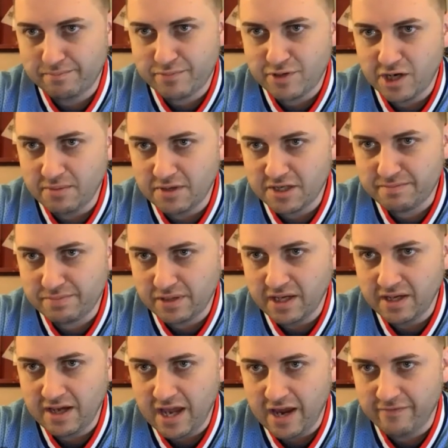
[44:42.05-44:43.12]
pretty much
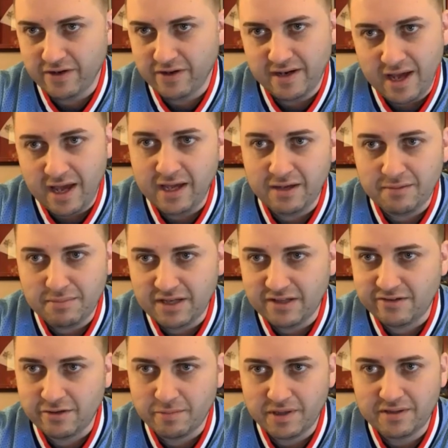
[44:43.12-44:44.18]
play every day and be a
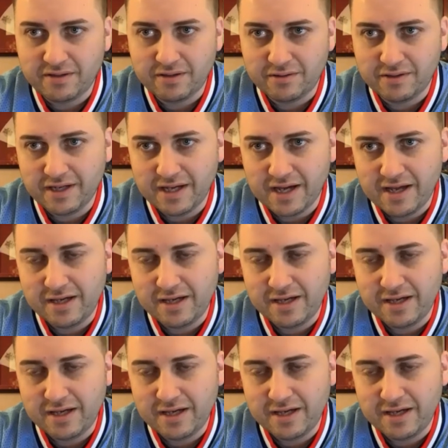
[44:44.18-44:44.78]
super utility guy.